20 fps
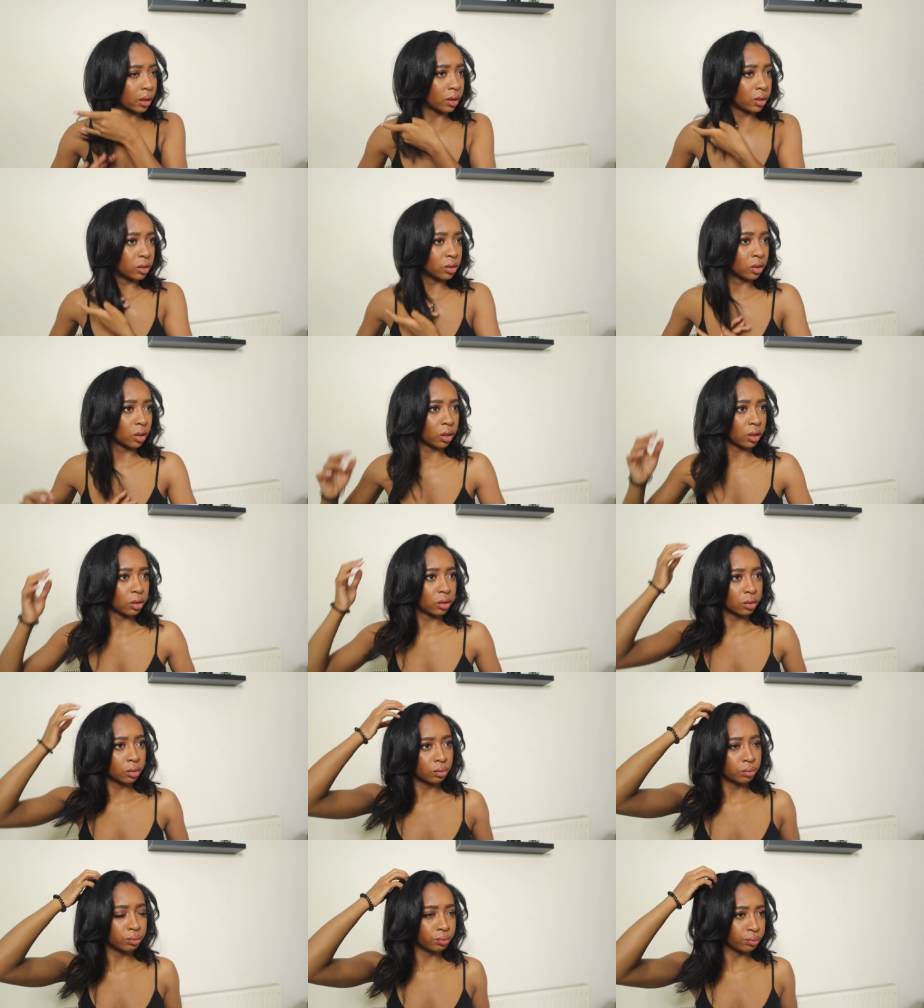that looks good.
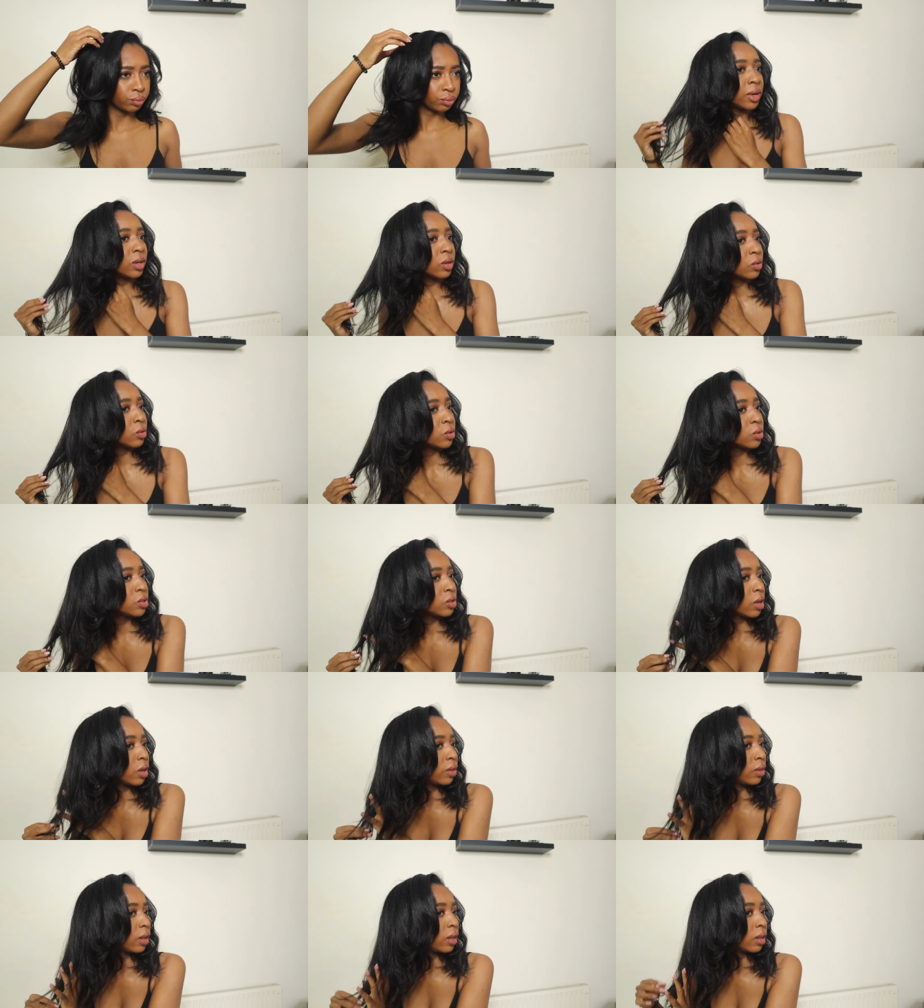I'm gonna
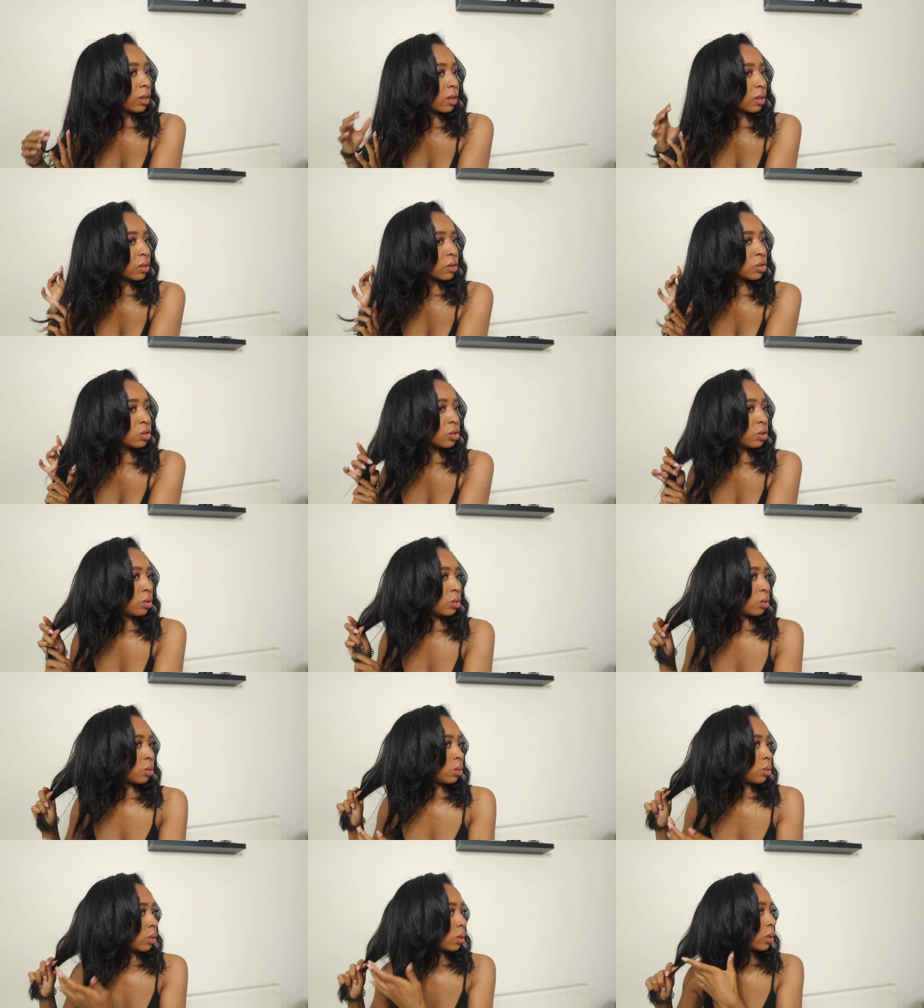also, I think,
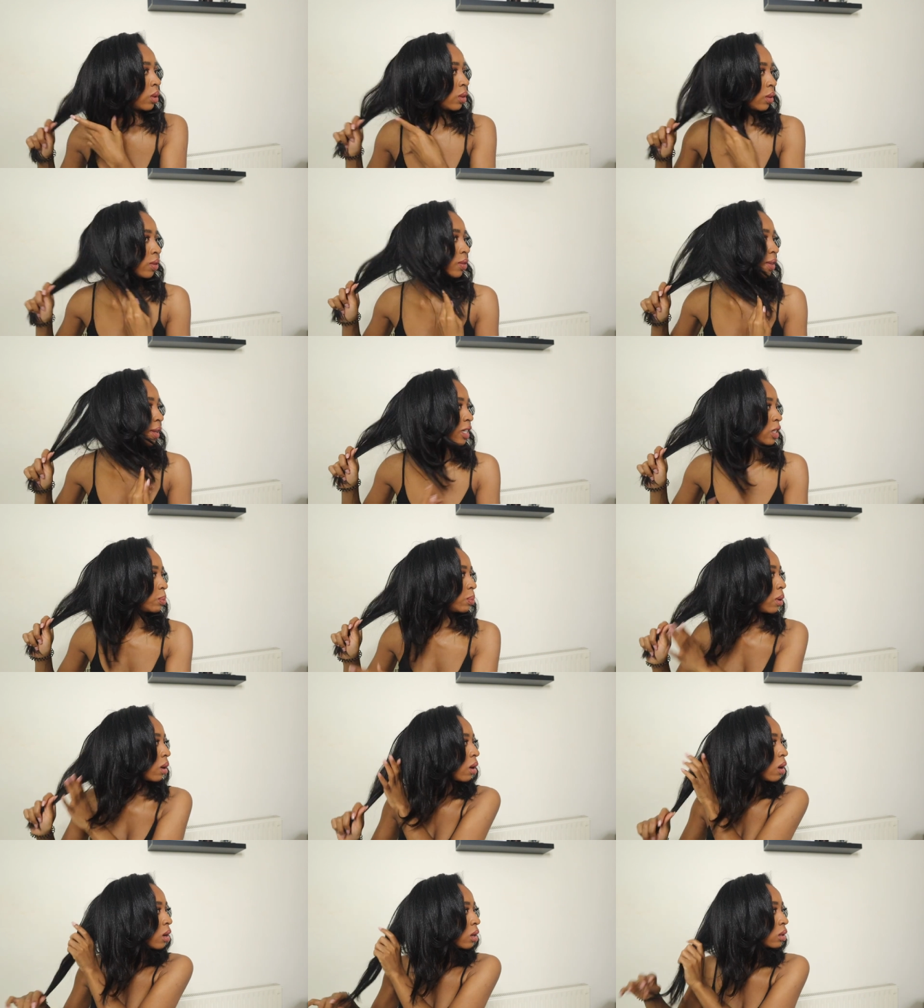do this
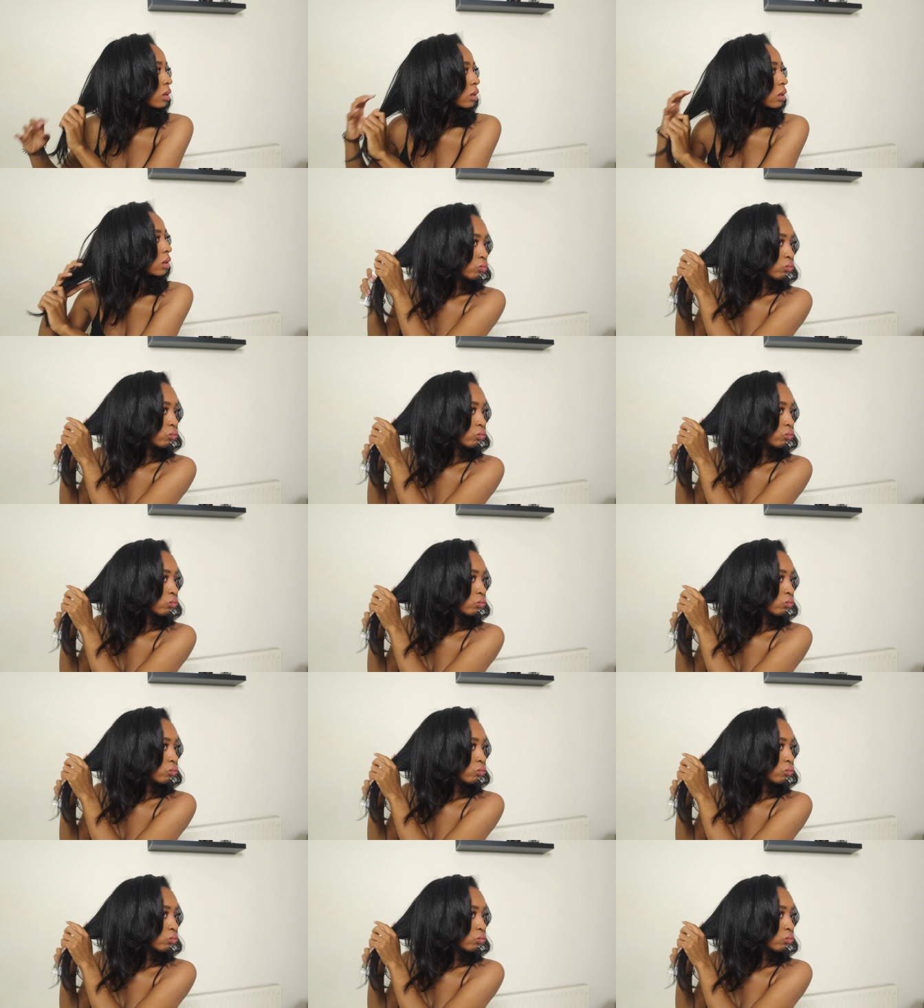part.